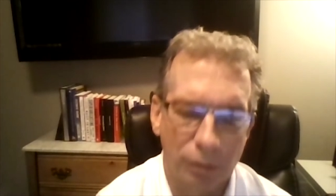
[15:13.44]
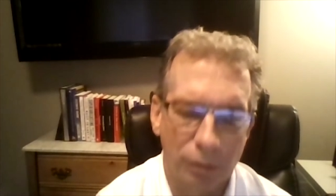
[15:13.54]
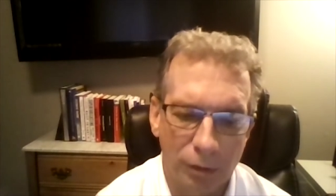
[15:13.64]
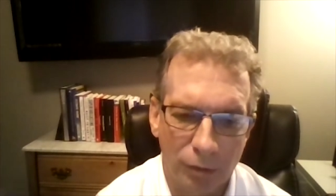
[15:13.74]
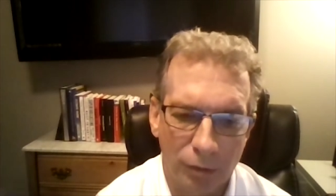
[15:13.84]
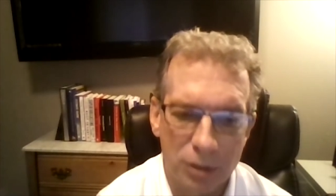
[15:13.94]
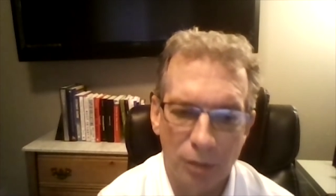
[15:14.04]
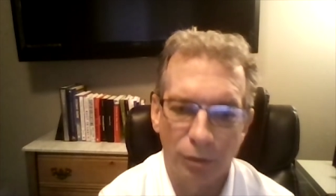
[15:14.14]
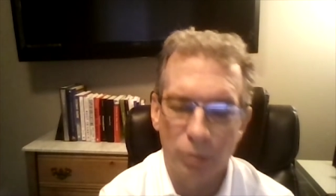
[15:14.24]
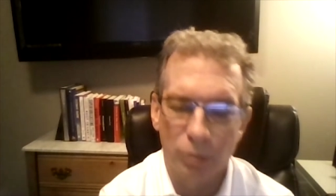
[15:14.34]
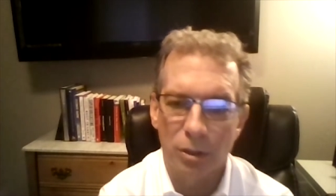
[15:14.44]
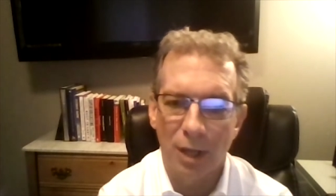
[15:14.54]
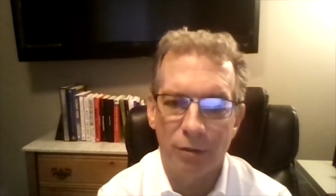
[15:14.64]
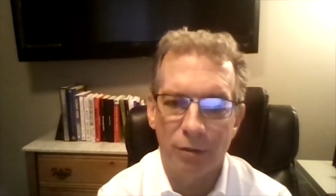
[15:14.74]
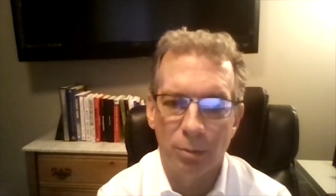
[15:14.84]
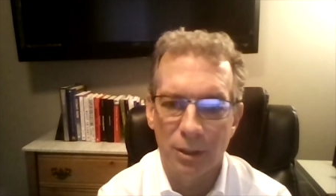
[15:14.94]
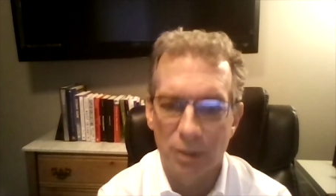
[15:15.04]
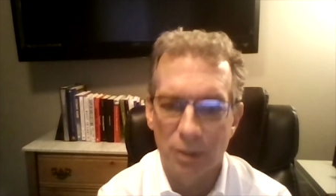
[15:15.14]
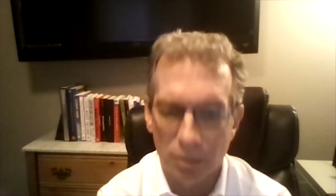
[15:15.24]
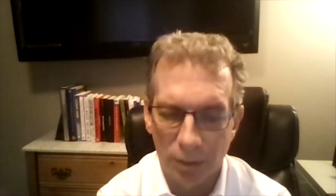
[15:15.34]
convincing folks that you have to be
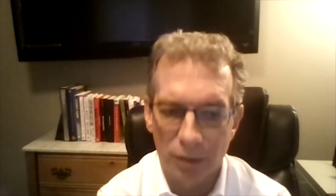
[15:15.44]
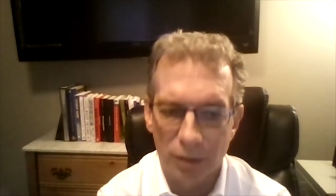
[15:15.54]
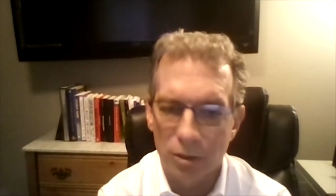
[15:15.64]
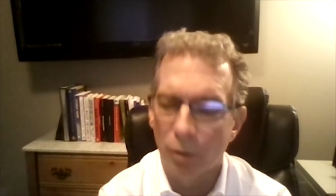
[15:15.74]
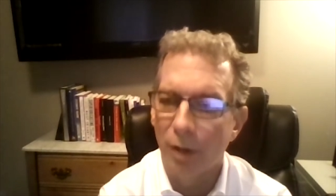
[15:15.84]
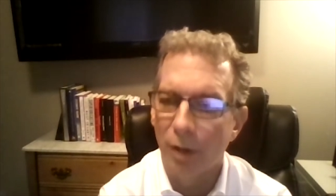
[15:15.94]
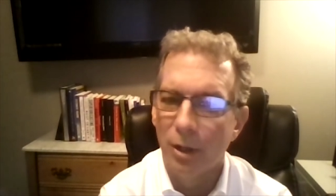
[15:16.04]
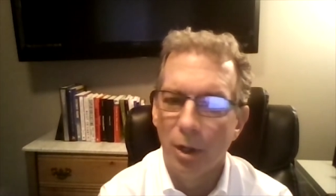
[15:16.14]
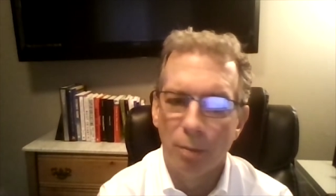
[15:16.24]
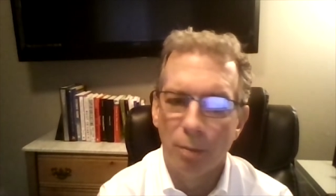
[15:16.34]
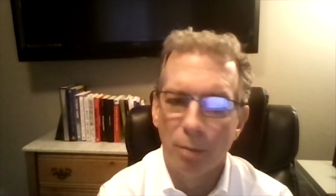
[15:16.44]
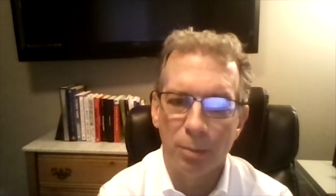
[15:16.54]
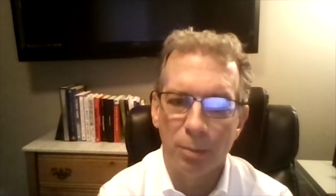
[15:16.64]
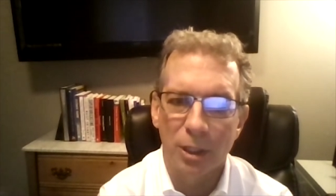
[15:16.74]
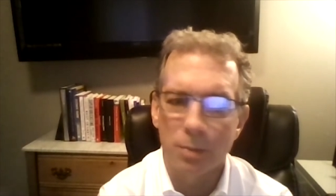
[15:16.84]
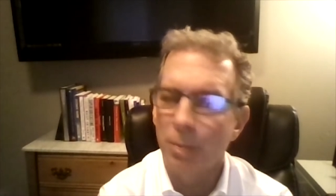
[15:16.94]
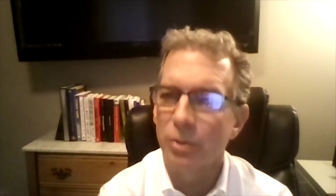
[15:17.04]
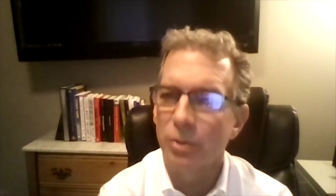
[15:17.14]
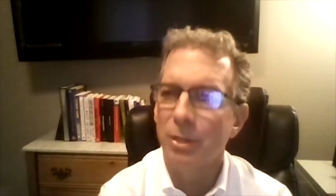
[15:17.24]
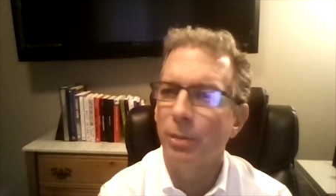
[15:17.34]
disciplined and so on. But because people
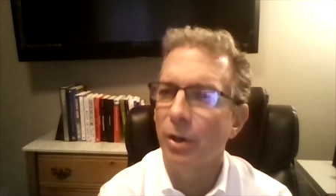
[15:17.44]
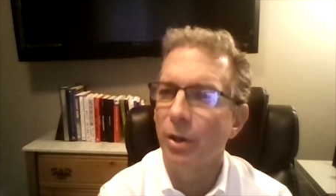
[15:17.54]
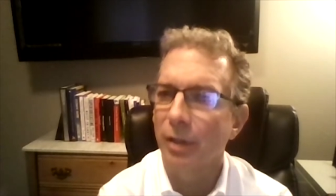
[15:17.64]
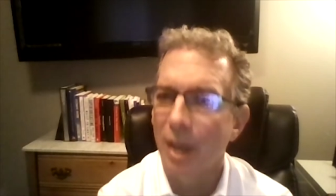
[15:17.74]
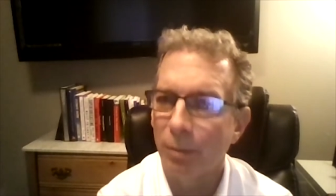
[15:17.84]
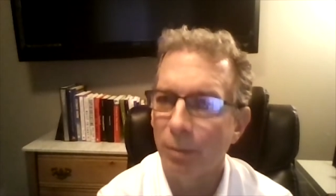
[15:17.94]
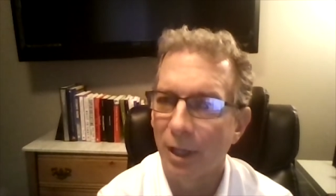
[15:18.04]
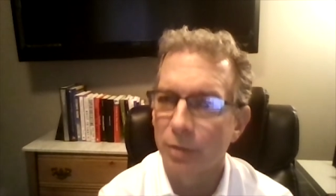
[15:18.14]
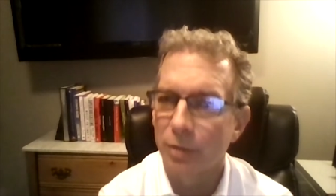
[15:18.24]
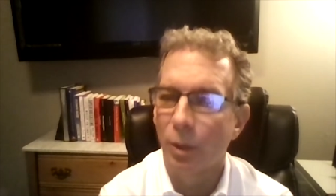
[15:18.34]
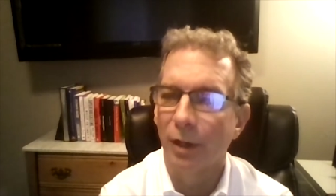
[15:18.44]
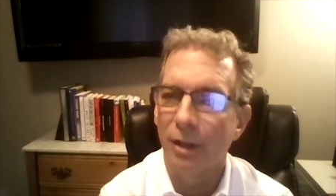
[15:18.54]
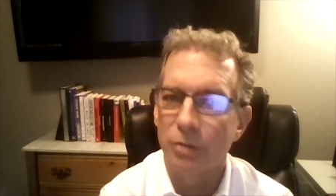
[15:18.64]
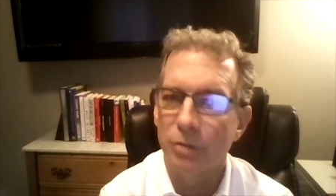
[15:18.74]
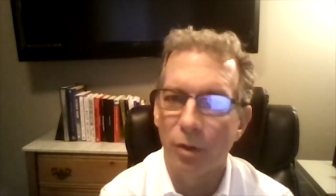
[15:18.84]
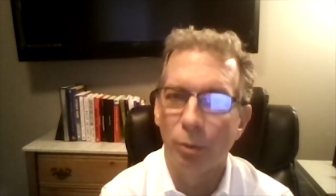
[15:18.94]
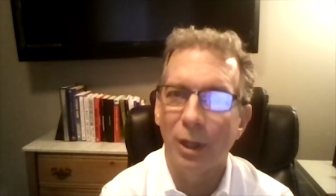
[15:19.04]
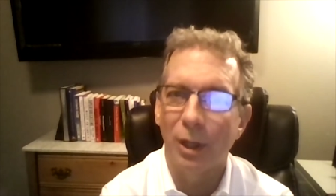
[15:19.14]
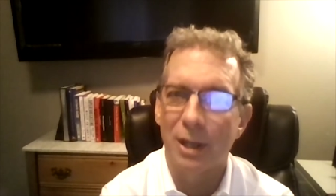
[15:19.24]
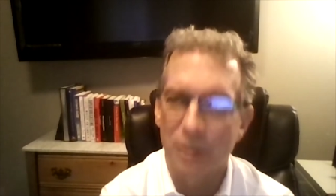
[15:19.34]
simply aren't capitalized well enough. So they
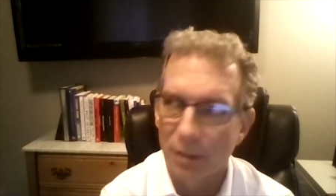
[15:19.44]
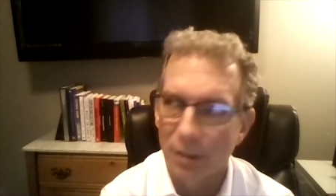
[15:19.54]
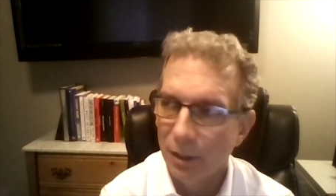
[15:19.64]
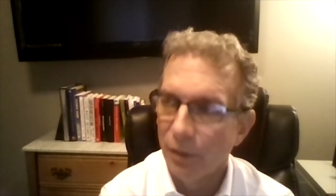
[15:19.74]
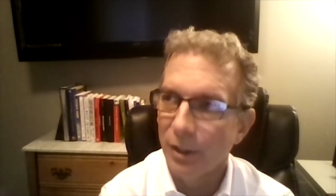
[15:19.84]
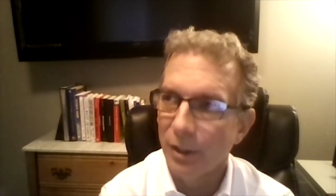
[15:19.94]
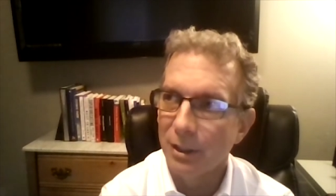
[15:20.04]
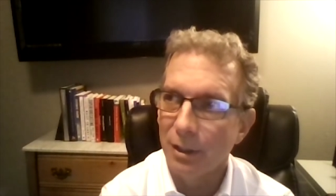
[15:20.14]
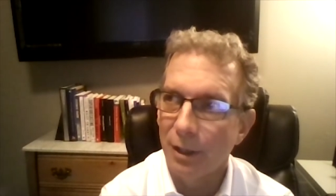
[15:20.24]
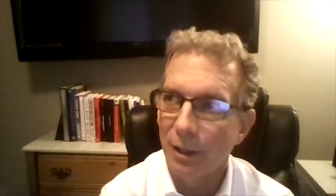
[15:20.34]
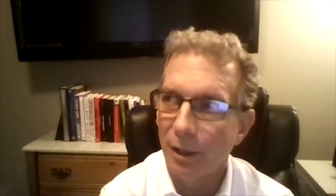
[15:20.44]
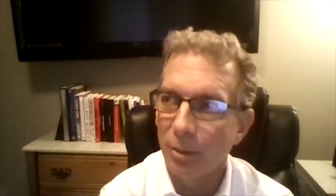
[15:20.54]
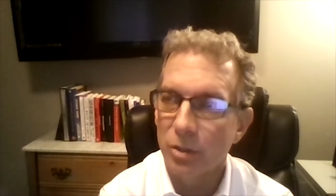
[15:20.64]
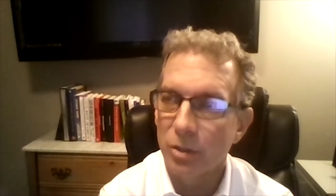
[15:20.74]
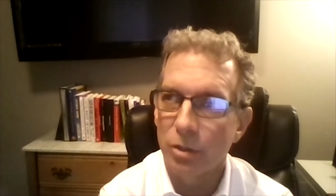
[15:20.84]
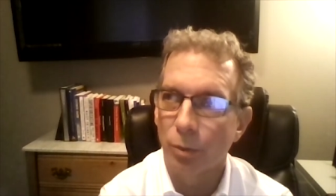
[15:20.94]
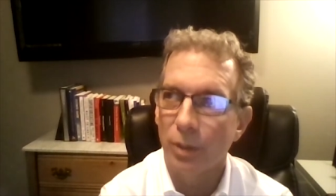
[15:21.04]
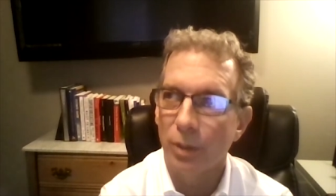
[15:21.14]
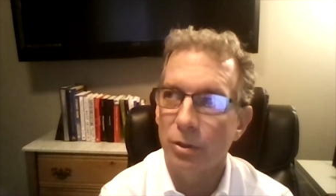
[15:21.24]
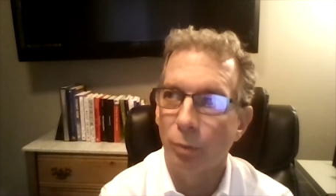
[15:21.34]
realize it, they get in a
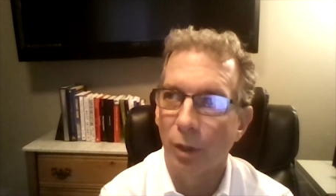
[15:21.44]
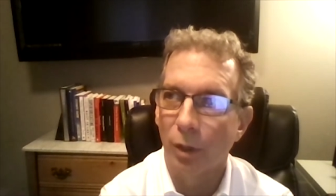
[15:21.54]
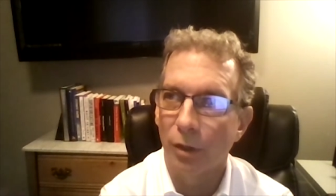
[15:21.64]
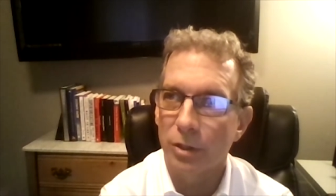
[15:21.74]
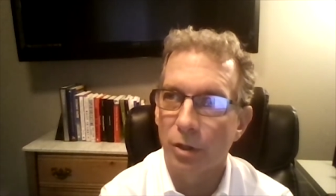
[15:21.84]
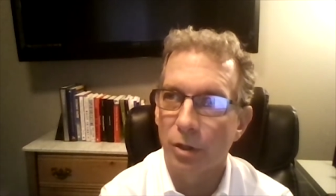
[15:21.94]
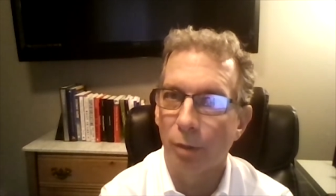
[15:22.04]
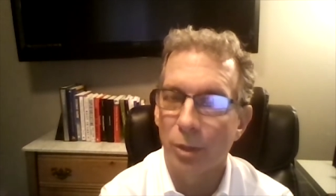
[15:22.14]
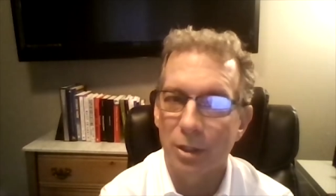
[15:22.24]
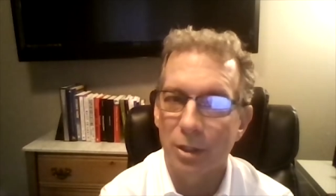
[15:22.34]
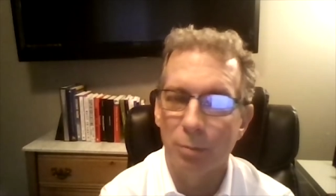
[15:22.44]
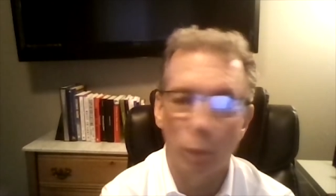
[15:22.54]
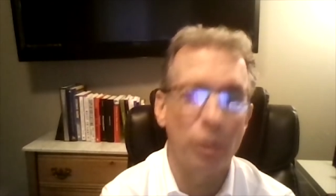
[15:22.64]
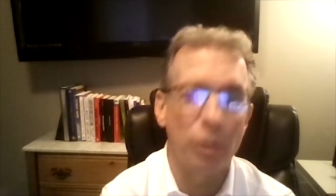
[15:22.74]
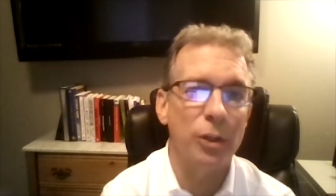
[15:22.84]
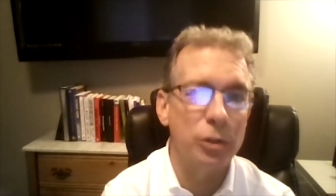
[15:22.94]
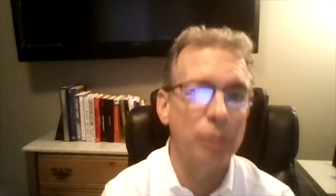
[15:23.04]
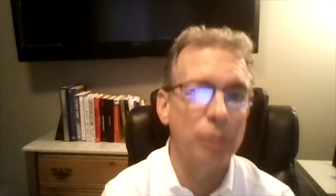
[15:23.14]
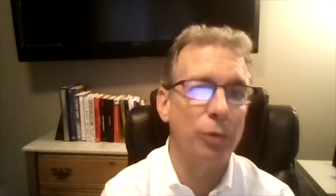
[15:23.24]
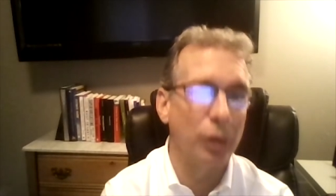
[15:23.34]
situation where they start risking more than they
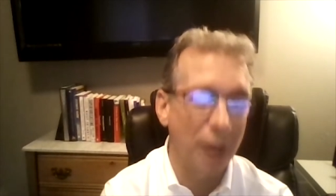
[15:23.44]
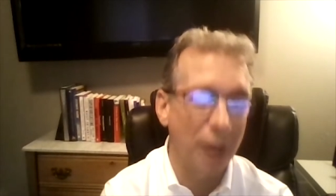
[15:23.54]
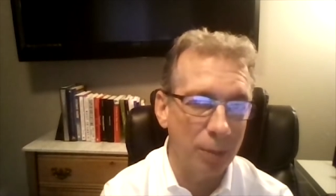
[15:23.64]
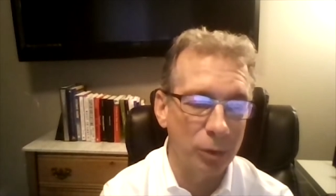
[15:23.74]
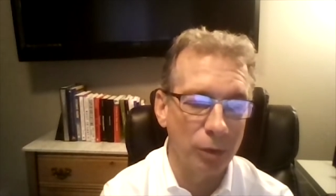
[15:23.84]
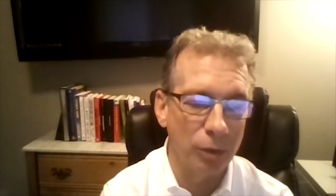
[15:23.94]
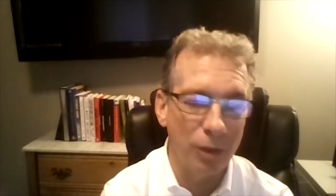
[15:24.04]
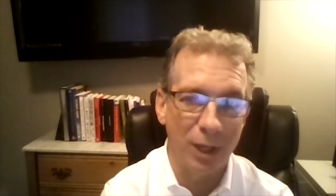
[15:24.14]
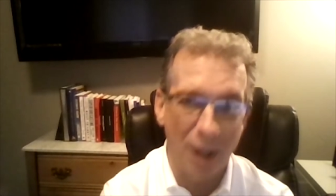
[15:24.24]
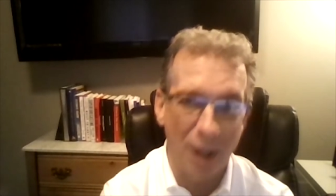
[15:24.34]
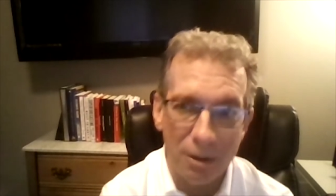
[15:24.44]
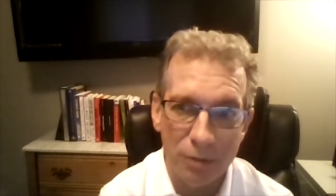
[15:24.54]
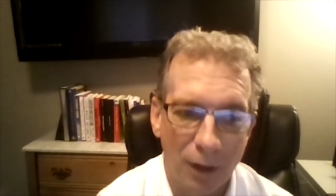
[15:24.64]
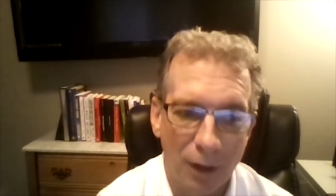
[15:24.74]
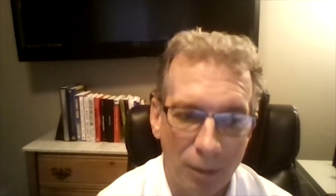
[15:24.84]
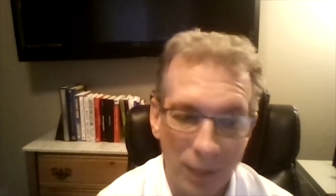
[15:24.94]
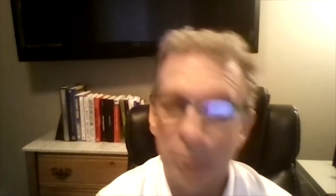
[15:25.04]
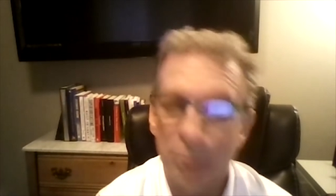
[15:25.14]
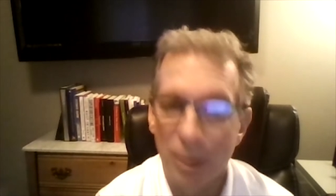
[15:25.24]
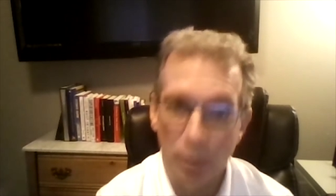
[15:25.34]
should for their capital that they have.
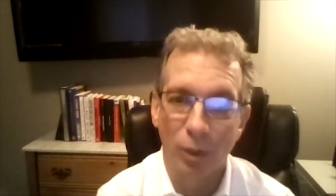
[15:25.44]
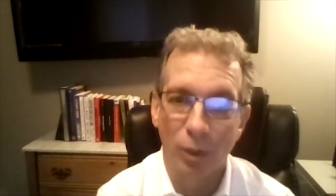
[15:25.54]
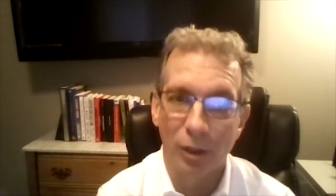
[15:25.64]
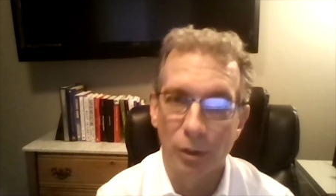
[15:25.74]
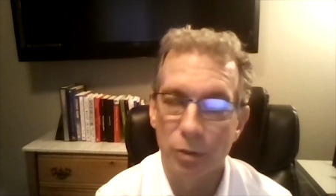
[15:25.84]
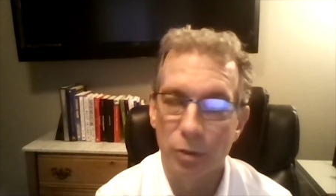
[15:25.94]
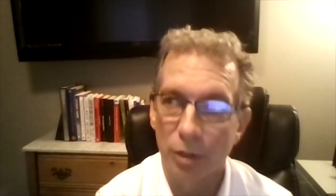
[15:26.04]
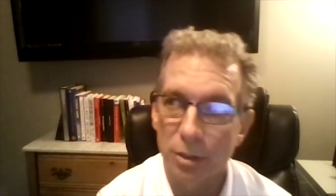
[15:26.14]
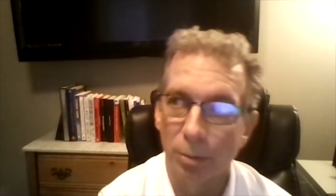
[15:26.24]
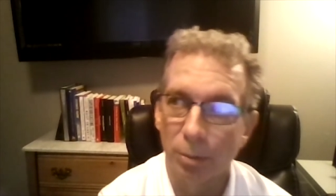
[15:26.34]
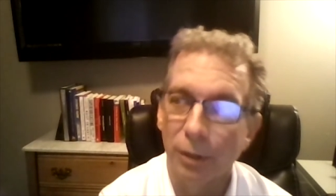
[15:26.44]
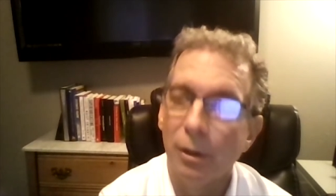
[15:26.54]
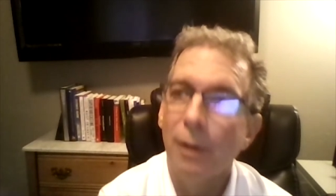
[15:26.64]
That's maybe where they lose their discipline.